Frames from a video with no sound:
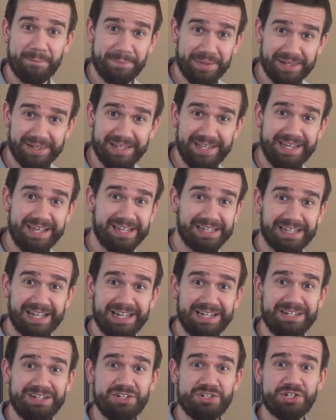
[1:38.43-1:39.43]
Billy,
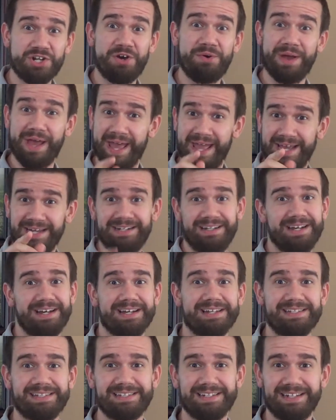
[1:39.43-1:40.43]
Clayton, Joe, and
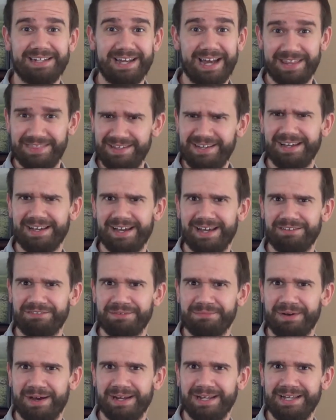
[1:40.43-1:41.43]
Gus. I think I got
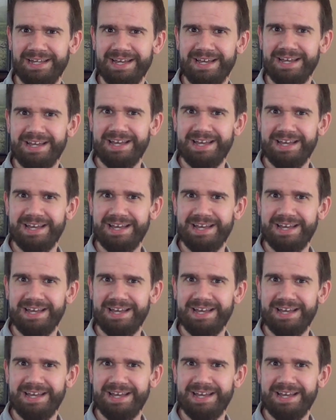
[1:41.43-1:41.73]
everybody.